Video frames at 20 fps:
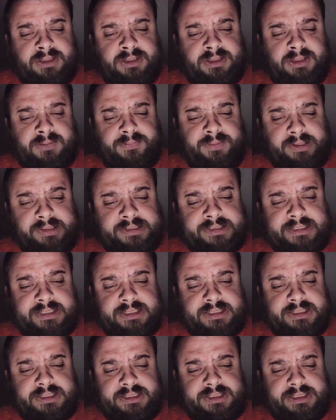the
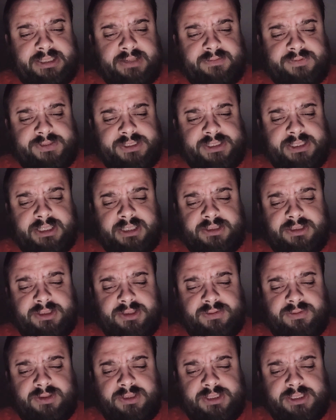Pistons have slid to
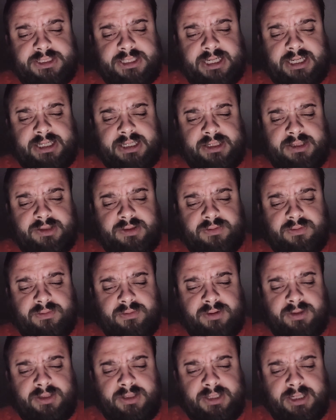22nd
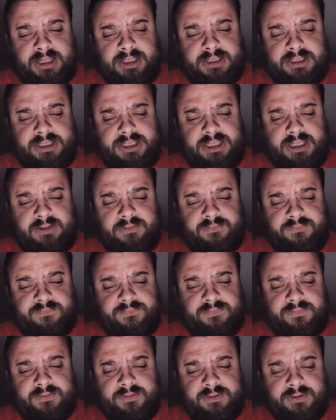and 19th
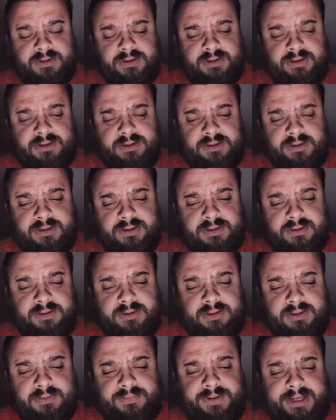
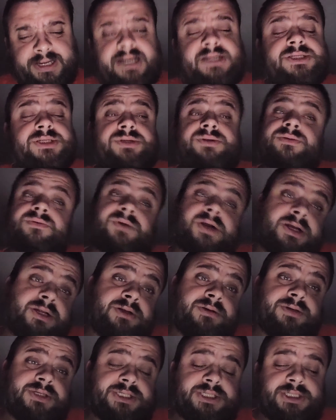the past two
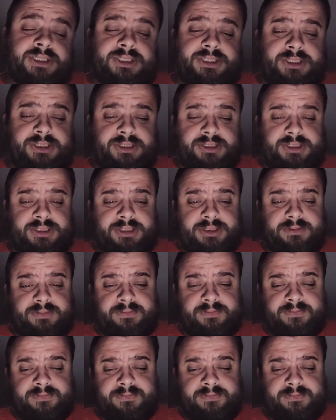regular seasons.